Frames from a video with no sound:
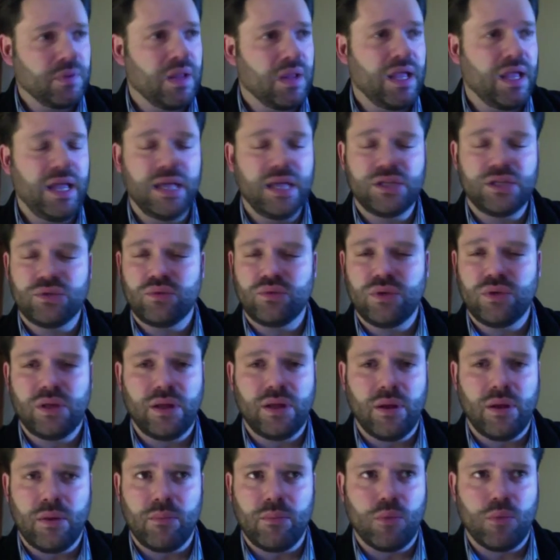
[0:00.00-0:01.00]
It's
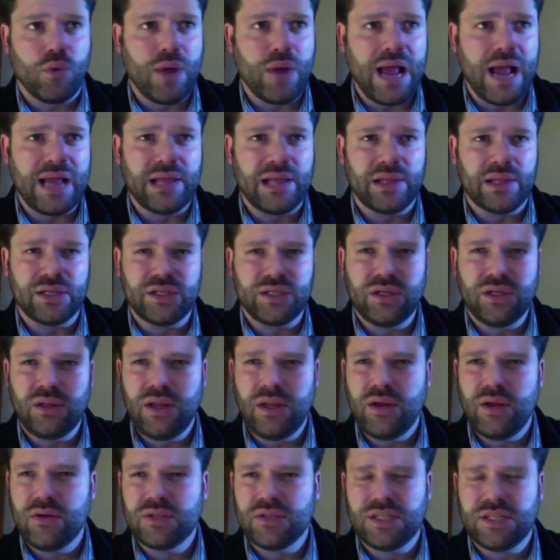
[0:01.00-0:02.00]
really miraculous. You'll
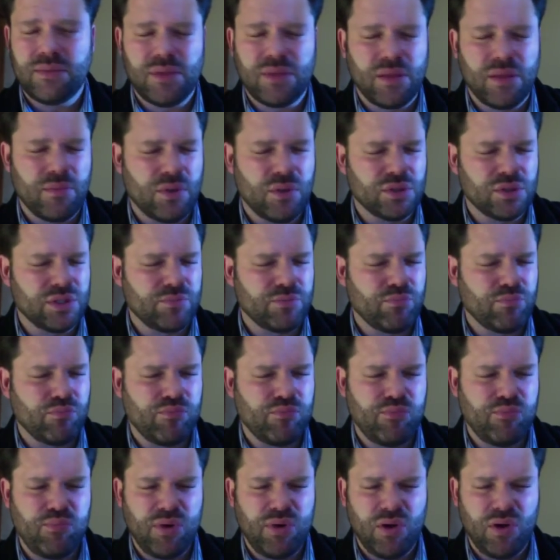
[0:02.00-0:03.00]
hear some of the most
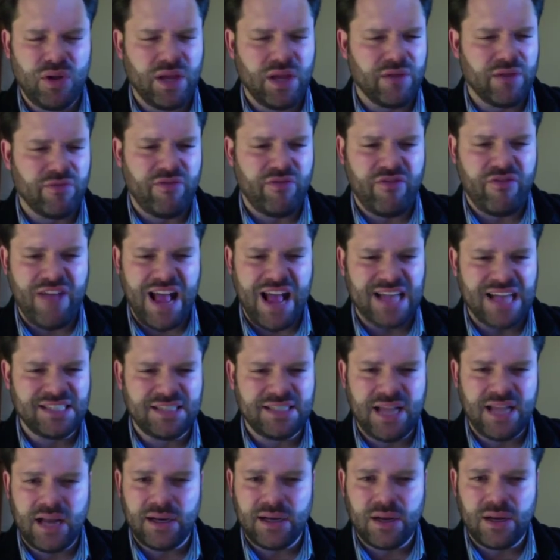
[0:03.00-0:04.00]
brilliant,
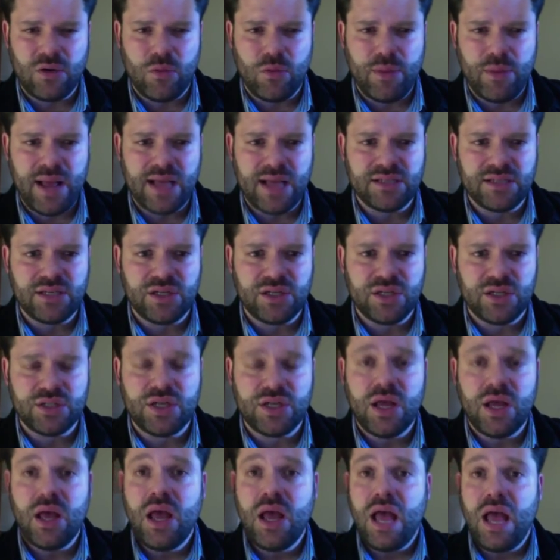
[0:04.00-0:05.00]
fast technical passages,
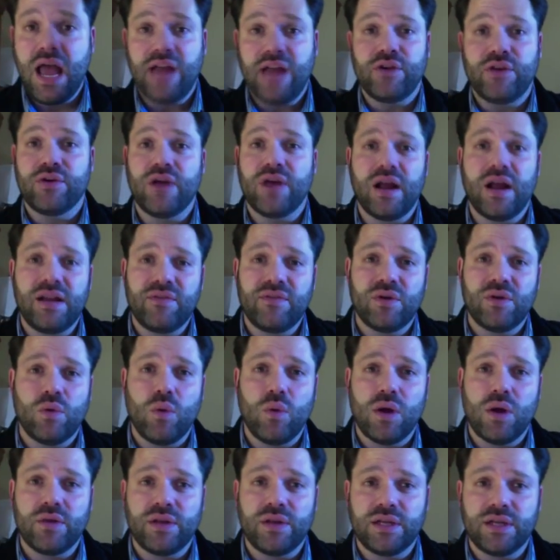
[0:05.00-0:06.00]
and you're not even
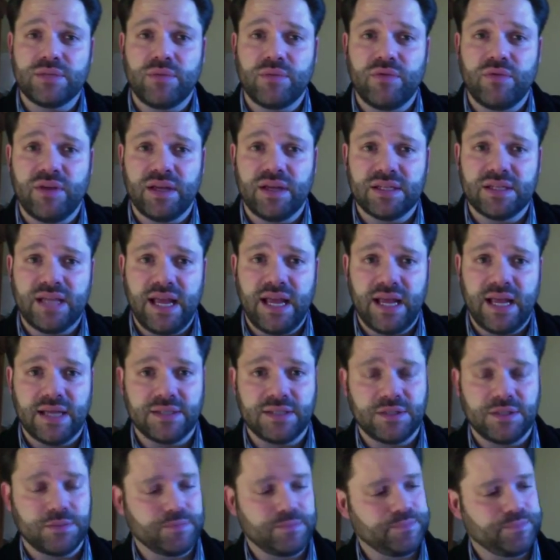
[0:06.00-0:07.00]
aware that he's moving his
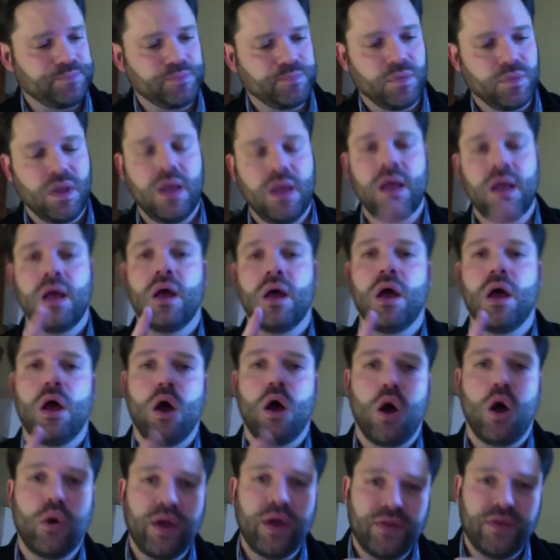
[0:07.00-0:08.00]
hands.
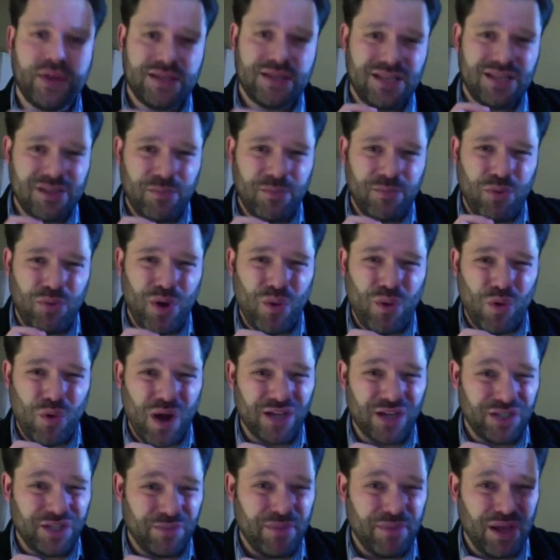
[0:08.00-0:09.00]
Okay, this is a point where
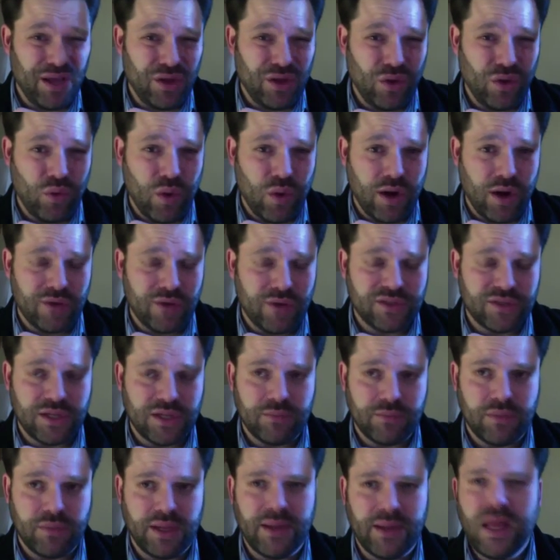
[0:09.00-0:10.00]
I should make you aware of
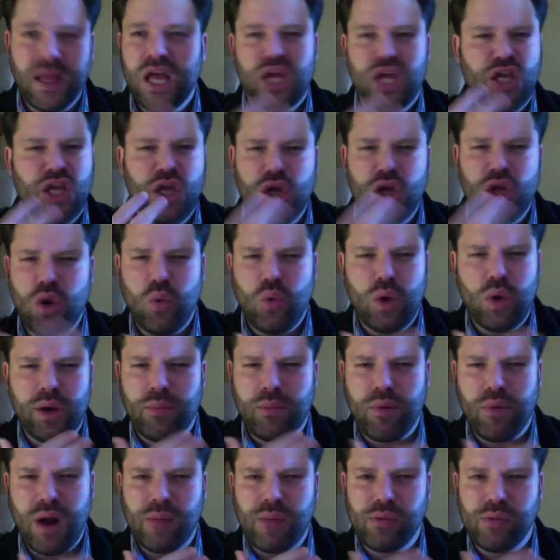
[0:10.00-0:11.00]
something. You don't want to
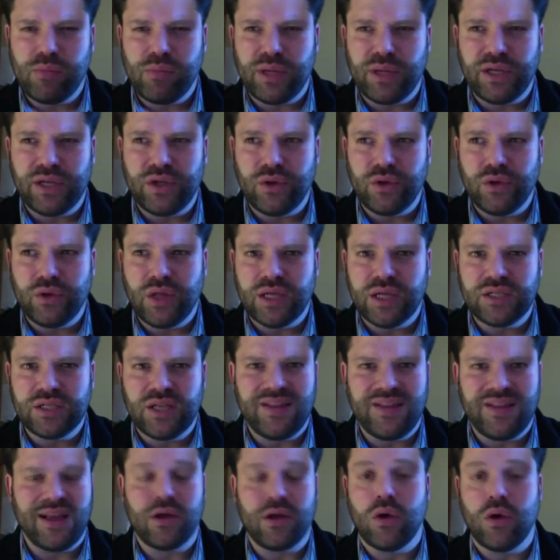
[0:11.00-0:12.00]
probably do this and
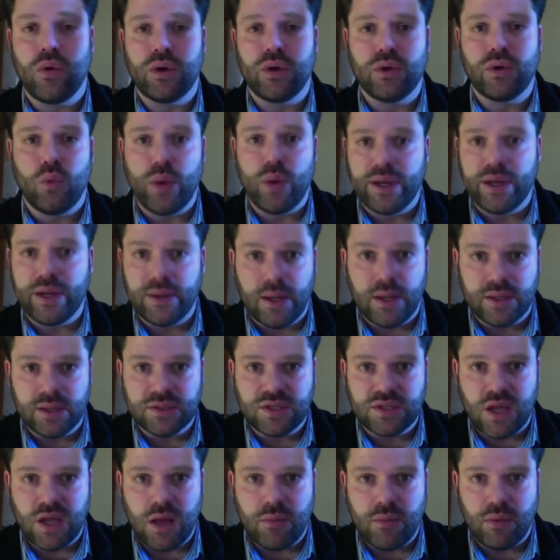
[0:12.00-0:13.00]
then go into wind
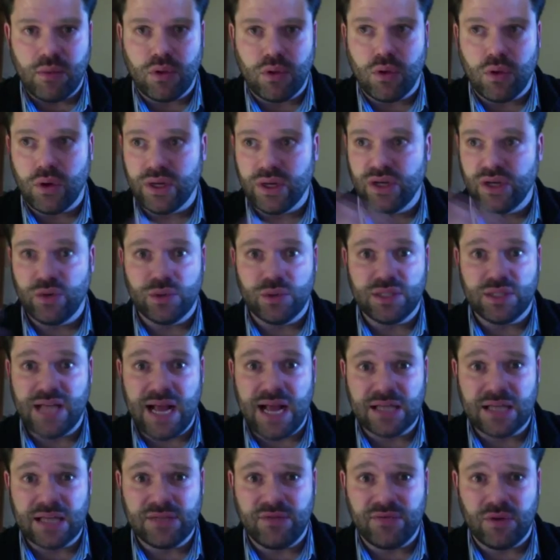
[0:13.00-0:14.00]
ensemble or into a
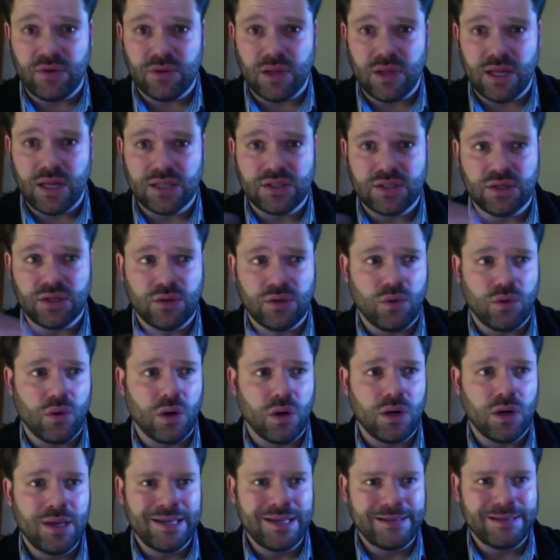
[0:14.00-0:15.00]
saxophone lesson or
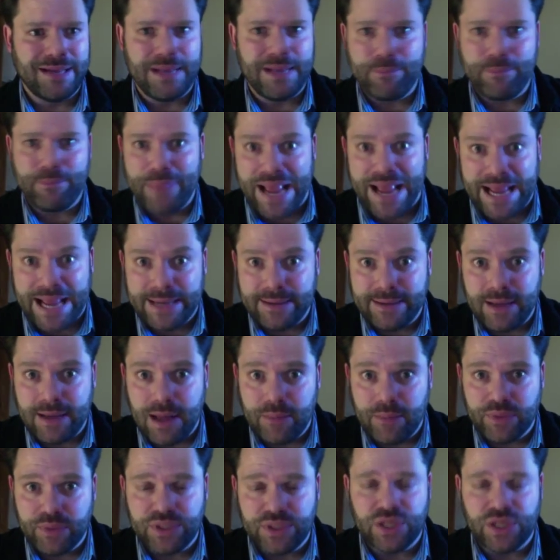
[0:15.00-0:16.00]
a band
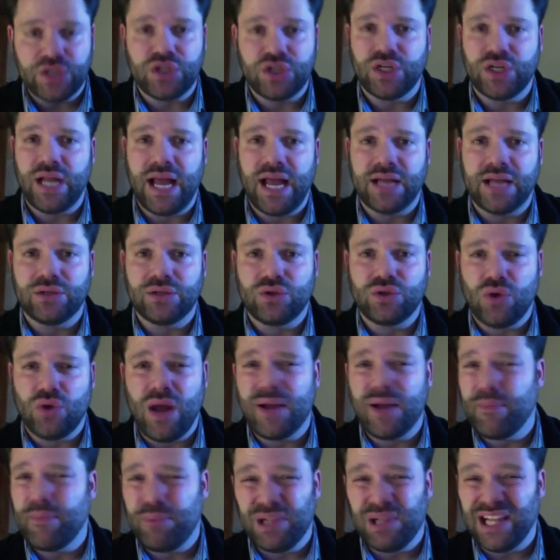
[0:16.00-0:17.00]
competition and try
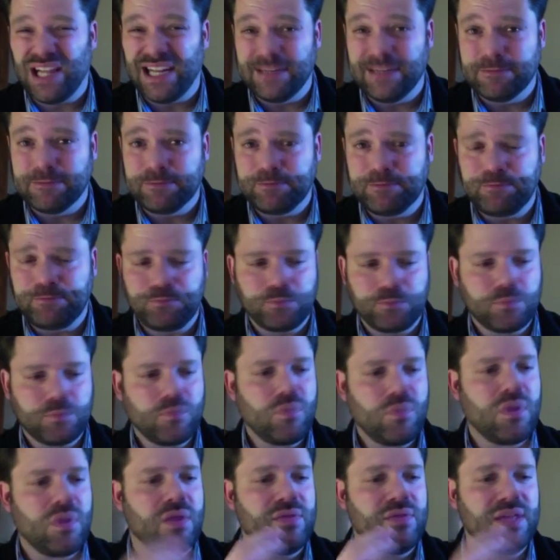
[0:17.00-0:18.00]
to play.
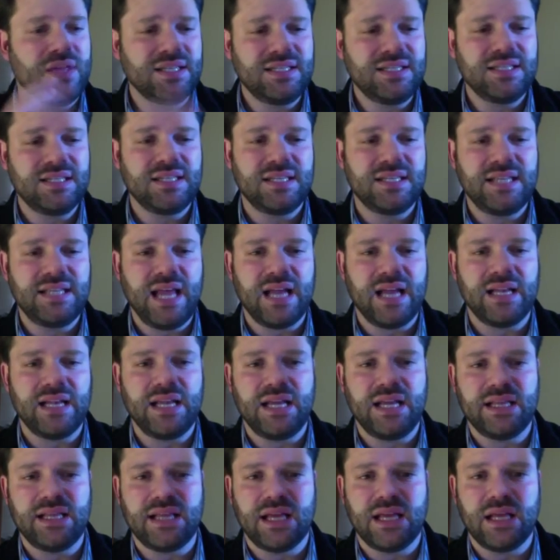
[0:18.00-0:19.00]
This is a
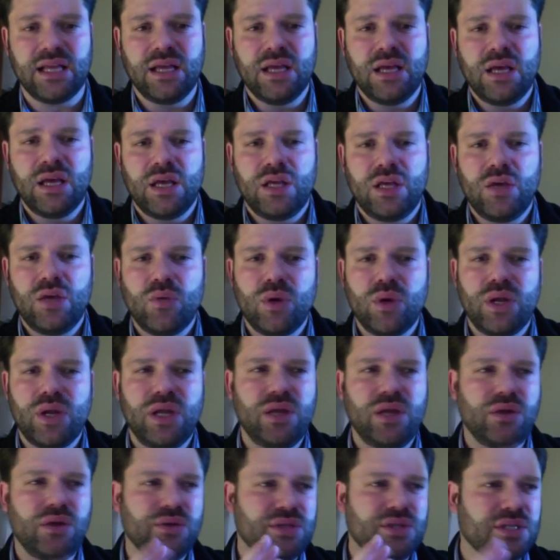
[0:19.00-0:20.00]
technique that you want to
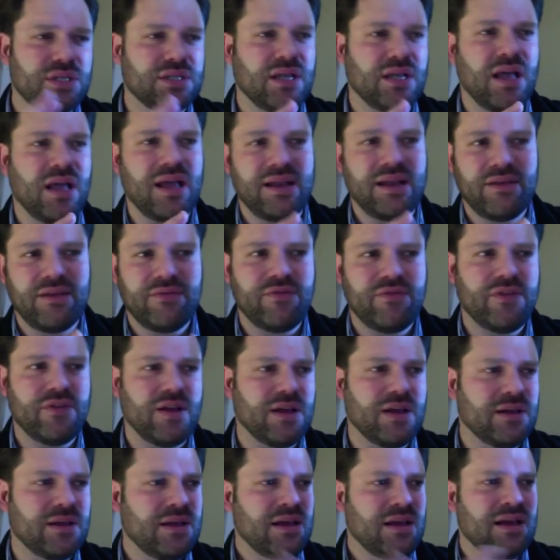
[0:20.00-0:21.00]
use as kind of
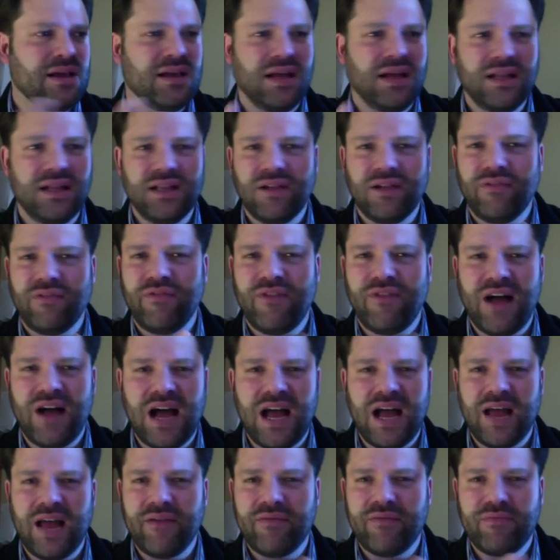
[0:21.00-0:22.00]
a little
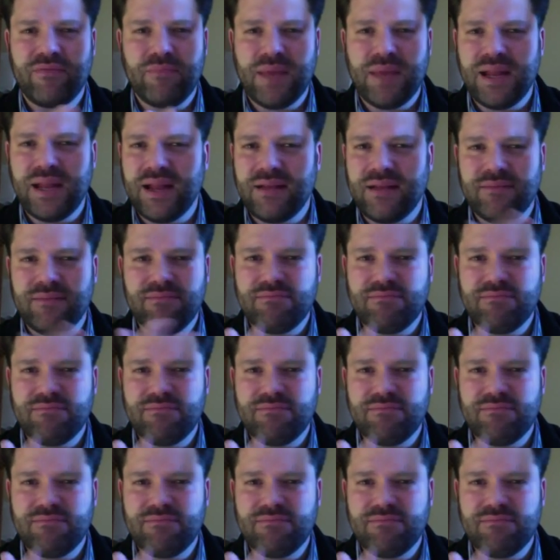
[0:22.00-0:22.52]
5-minute